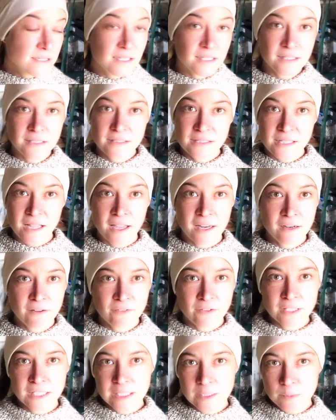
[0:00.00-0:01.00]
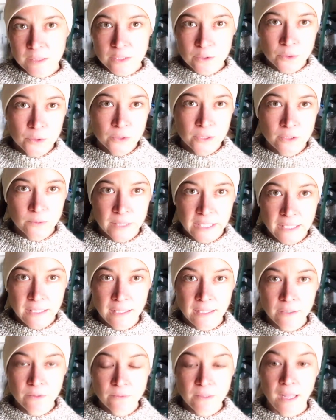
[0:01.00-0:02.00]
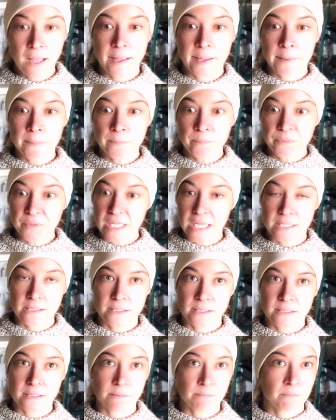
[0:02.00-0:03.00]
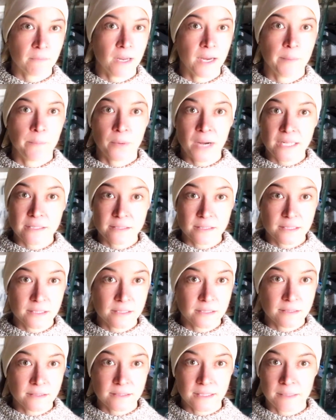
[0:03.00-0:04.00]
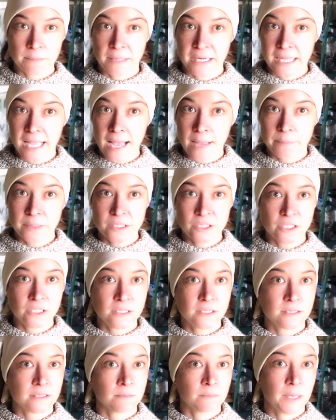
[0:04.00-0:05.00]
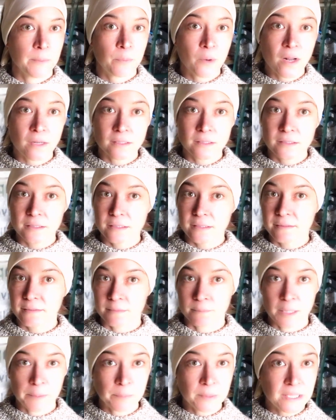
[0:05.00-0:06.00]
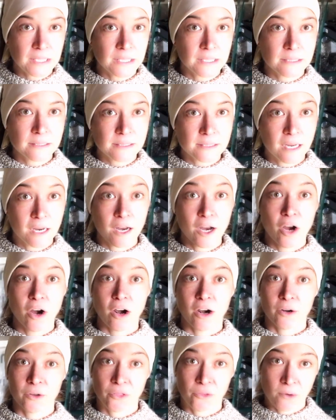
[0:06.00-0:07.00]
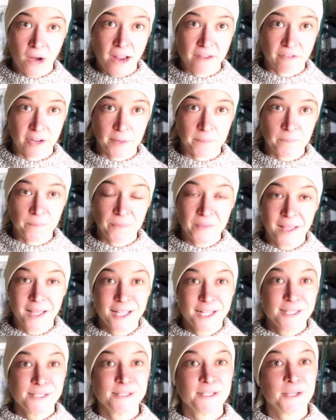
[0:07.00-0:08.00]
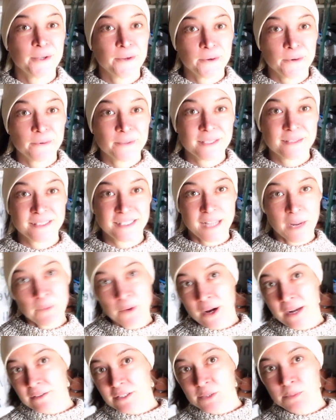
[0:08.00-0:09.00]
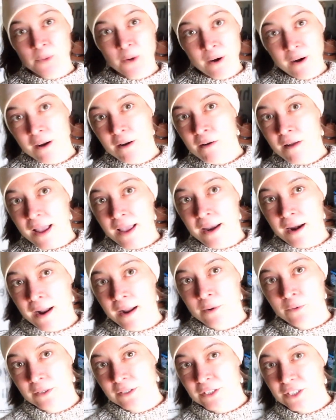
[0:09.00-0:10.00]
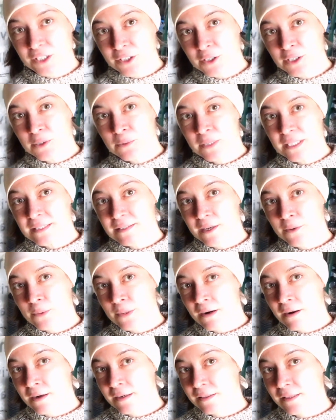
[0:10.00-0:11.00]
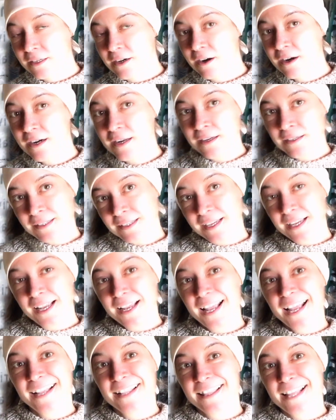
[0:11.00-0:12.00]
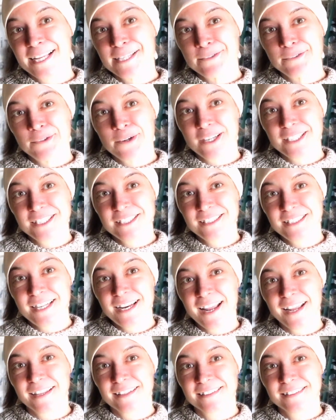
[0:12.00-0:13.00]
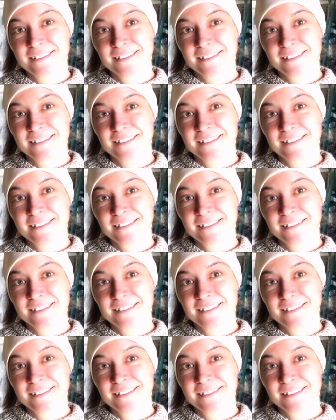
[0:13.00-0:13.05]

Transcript: that it's kind of a little bit cooler right now, because my brassicas, like my cabbages and my broccolis and my peas, are thriving. So come around tomorrow and I will show you what's going on in the garden, and thanks for watching today.